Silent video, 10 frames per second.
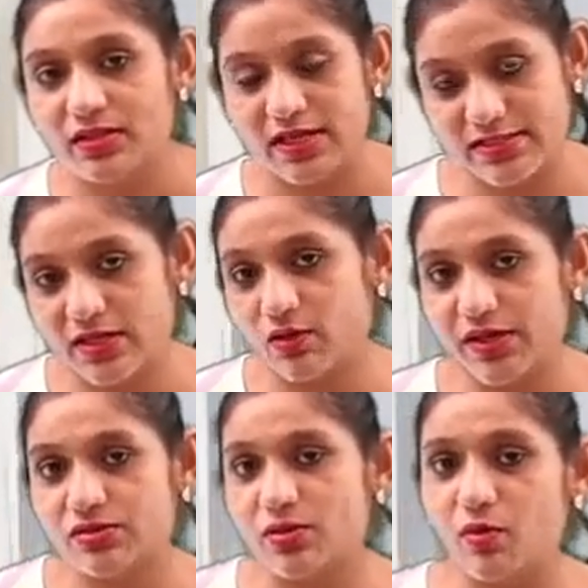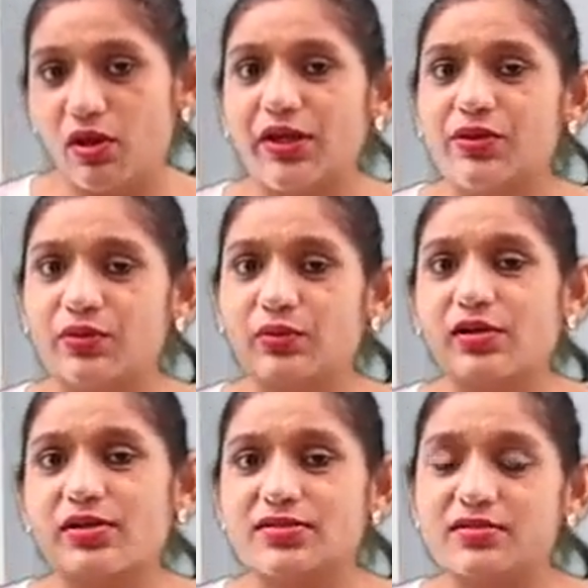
as according to the moleculars,